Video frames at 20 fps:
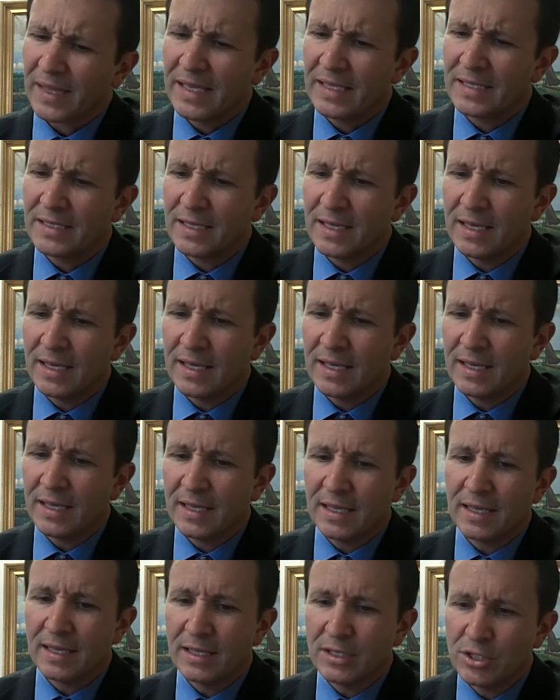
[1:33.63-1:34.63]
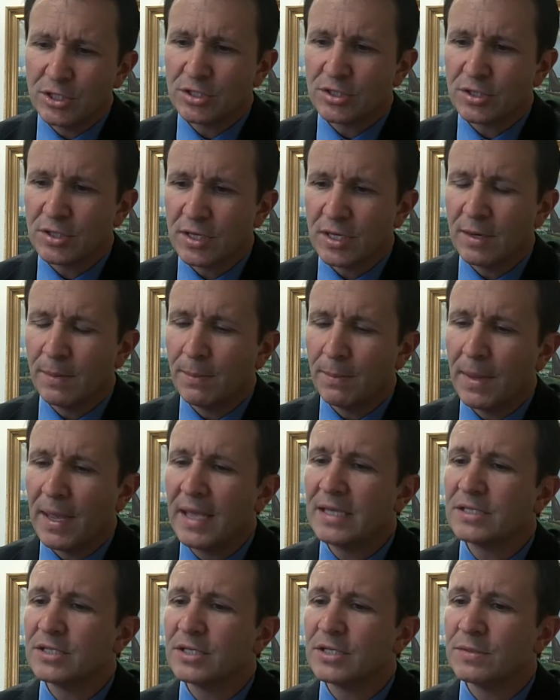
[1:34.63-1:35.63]
It
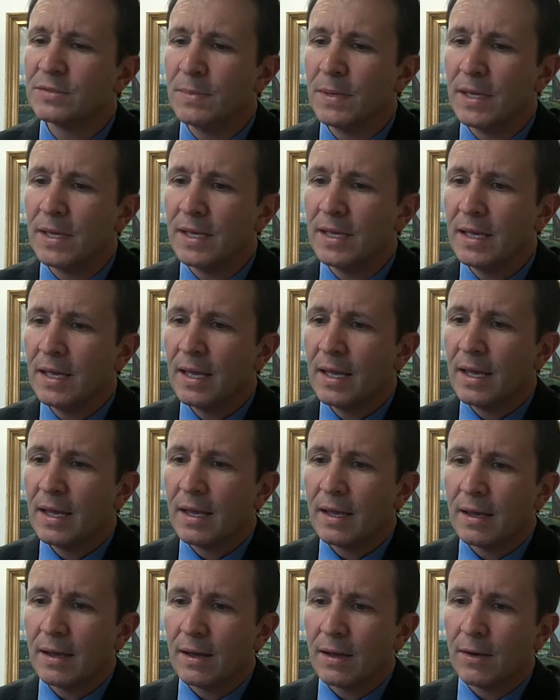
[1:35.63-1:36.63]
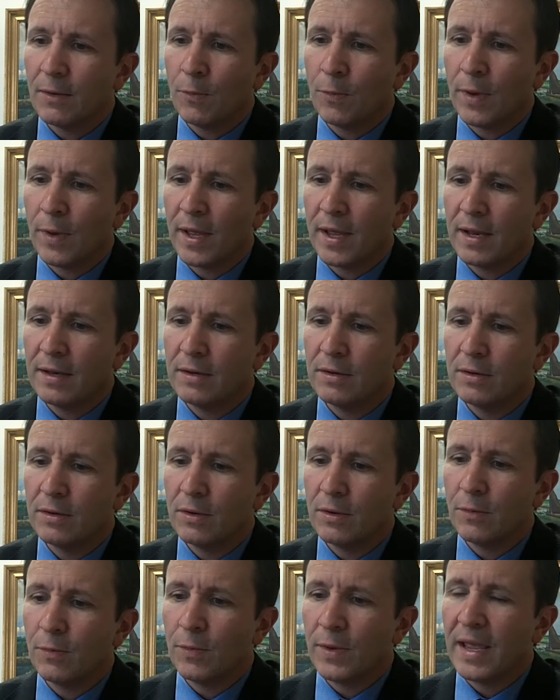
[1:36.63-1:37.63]
amazes me when
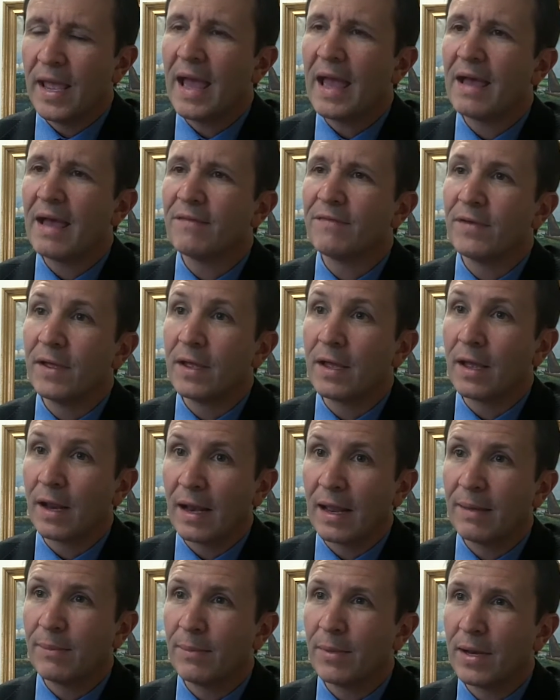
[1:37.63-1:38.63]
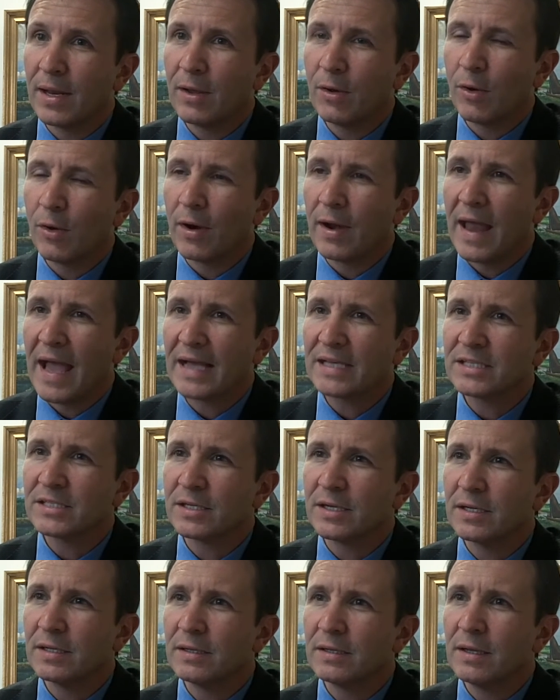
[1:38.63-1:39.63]
we have a calamity or an
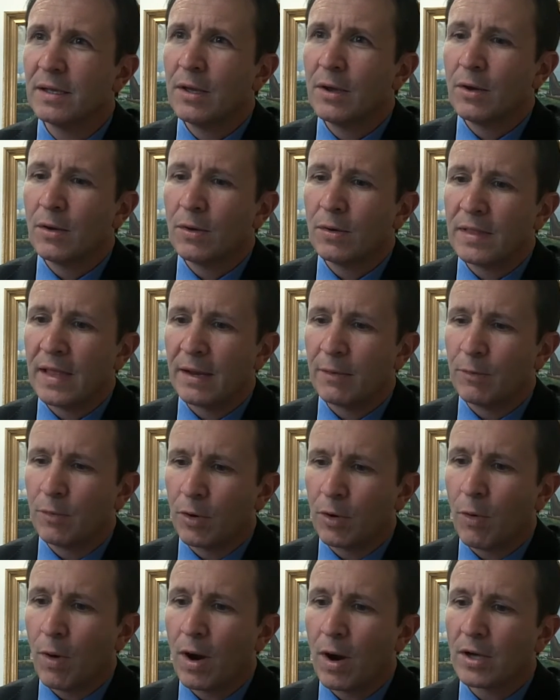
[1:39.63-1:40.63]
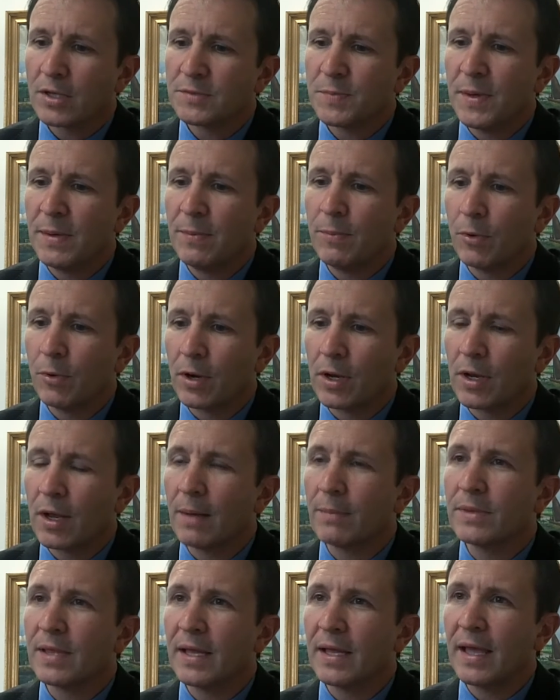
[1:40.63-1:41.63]
accident that requires people to
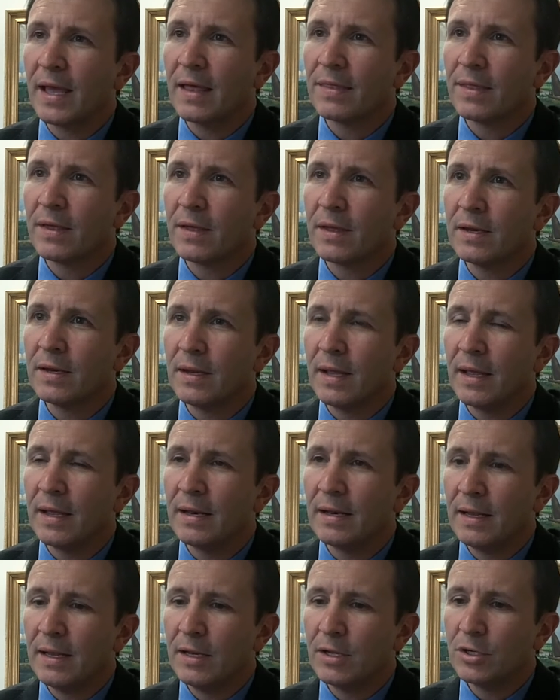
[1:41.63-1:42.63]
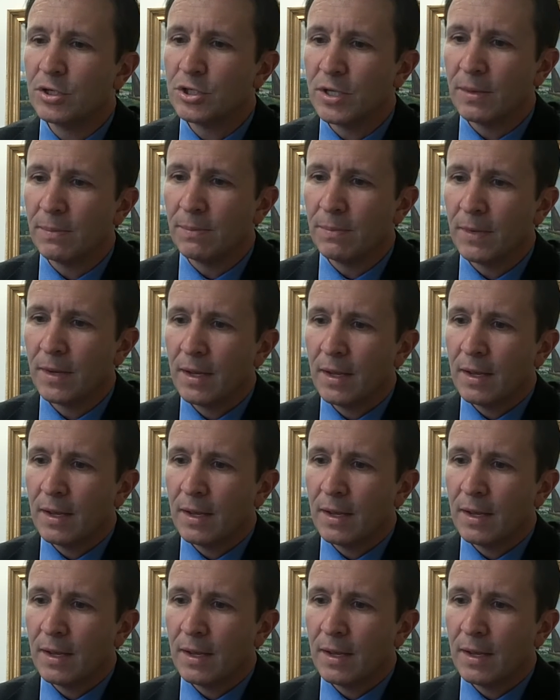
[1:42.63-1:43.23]
come together and leadership